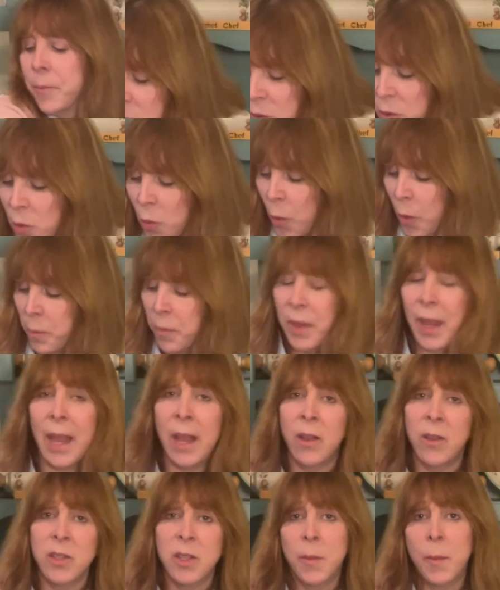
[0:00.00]
So I'm
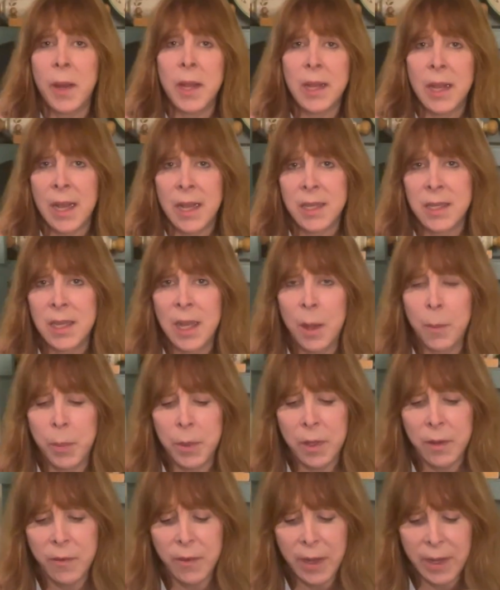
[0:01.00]
down to my last
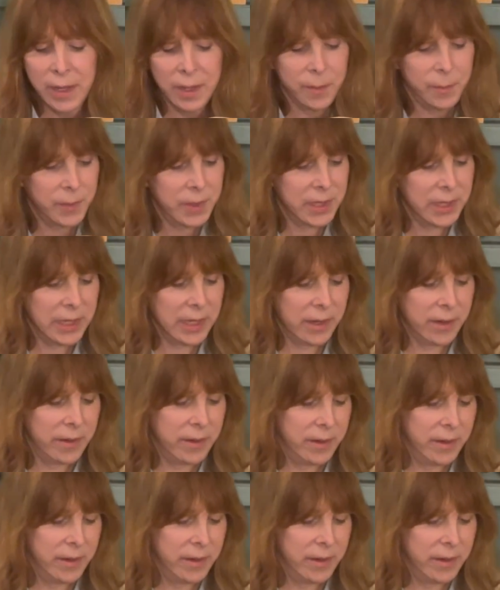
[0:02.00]
couple of items here.